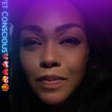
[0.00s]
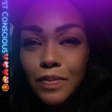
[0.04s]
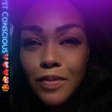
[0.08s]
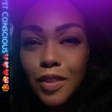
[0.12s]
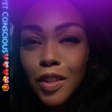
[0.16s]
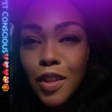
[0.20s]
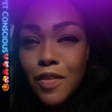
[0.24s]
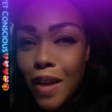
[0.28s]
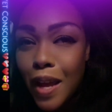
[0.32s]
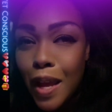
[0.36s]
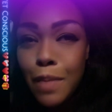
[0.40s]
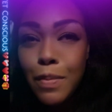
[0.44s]

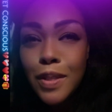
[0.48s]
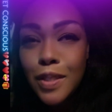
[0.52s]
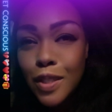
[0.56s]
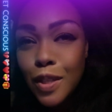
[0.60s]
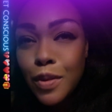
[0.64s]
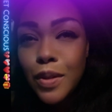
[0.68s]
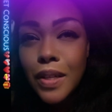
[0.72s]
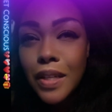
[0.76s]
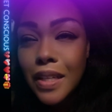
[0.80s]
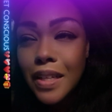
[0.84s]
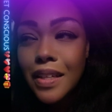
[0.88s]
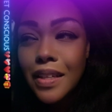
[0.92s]
The vibe is so
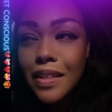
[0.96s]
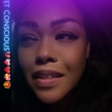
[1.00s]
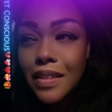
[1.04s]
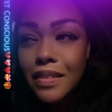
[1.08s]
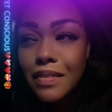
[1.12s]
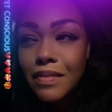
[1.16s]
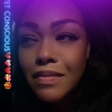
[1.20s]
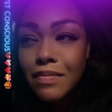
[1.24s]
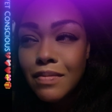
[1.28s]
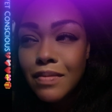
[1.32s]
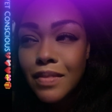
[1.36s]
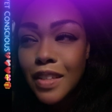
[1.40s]
good.
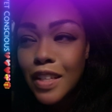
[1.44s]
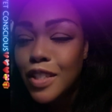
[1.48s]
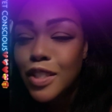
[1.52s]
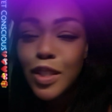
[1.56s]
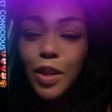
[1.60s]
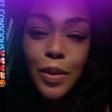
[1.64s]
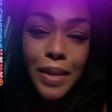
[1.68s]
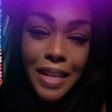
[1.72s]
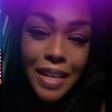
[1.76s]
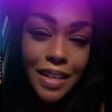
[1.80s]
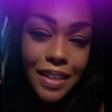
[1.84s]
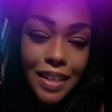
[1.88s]
It's
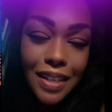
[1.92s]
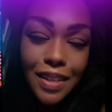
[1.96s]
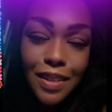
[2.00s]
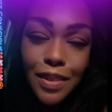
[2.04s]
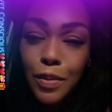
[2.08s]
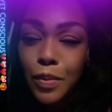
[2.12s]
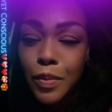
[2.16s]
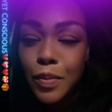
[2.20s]
so healing.